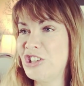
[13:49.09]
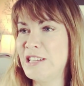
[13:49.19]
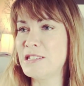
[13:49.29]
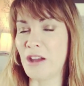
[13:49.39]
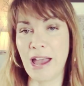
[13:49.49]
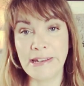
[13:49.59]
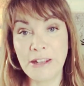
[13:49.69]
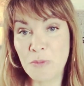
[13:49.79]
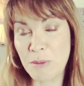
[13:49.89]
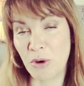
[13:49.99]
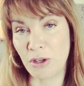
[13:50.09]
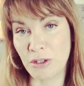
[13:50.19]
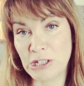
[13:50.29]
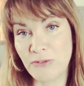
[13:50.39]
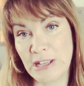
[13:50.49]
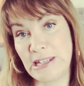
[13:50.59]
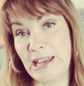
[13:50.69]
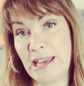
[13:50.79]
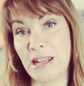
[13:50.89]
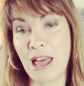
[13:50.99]
jeans that are a little bit more loose
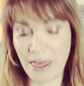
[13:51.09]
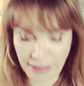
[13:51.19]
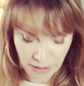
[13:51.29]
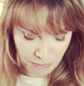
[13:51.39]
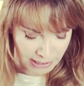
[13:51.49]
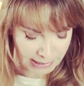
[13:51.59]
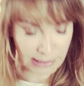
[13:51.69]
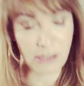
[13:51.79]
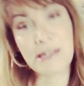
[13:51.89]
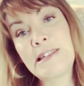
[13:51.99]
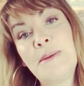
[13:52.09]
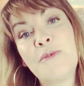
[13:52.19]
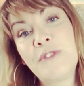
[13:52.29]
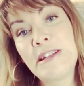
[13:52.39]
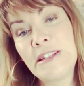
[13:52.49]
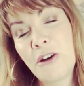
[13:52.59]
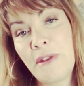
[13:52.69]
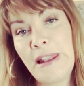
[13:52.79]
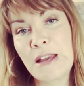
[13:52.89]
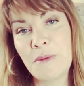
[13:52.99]
fitting. They can be a little slim fitting on
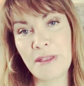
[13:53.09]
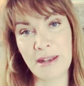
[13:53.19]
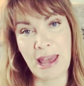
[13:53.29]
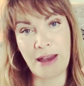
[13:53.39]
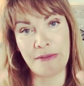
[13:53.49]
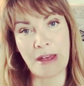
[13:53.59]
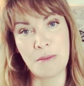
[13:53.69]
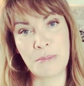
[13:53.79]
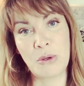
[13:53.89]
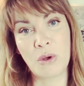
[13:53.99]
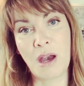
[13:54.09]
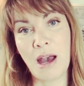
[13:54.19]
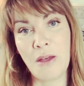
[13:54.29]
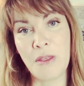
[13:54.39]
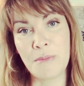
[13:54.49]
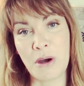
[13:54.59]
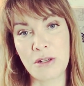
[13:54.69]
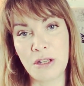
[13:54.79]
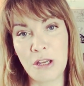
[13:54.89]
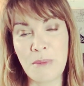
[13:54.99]
the leg, but then have that boot cut at the
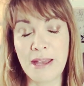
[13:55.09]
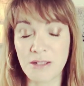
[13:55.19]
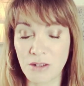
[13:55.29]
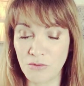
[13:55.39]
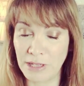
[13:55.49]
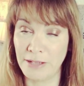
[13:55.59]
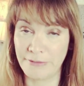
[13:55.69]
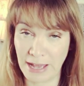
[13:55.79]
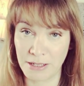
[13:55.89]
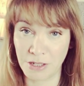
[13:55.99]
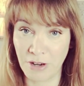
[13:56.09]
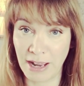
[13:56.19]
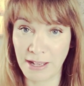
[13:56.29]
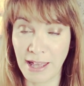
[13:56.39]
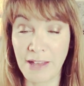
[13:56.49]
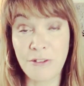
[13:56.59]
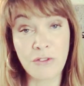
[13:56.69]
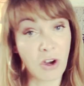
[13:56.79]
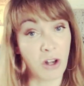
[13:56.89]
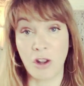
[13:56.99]
bottom. It's really flattering. If
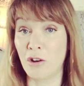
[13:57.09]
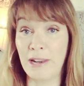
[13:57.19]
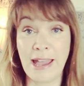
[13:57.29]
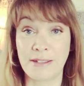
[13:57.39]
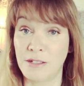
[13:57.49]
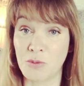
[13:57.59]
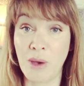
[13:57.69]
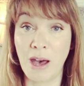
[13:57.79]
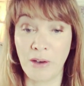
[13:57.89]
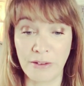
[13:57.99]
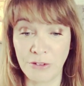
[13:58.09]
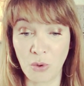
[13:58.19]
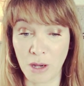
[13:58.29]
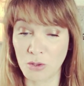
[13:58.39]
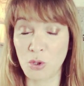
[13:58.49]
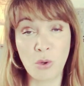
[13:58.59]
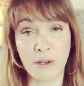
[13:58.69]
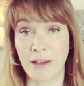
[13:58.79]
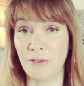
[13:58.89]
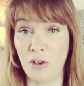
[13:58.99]
you've got long legs as well, if you are tall
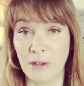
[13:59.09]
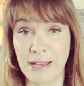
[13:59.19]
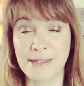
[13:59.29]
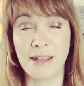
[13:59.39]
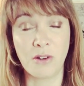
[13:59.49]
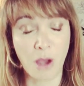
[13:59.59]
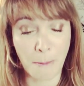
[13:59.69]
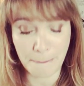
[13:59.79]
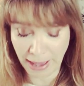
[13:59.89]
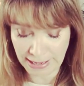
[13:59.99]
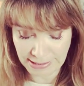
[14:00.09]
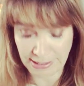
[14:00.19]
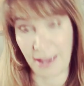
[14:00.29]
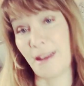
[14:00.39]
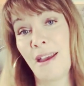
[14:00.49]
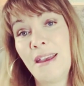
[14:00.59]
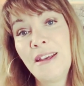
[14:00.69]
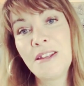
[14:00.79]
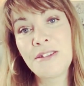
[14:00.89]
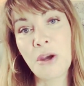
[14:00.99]
and have long legs, they look amazing.
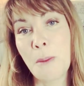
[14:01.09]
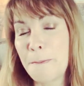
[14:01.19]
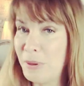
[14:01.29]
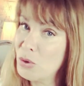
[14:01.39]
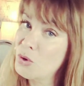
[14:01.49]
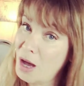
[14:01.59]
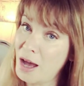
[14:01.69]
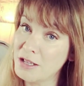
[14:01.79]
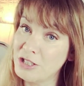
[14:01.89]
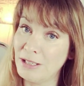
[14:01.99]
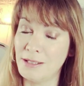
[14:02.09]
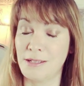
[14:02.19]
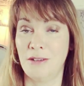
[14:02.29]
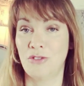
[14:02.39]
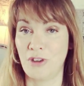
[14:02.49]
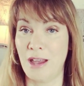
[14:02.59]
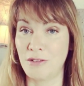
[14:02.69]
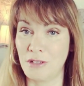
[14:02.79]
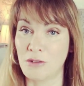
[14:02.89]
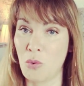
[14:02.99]
So boot cut jeans and
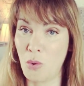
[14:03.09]
trousers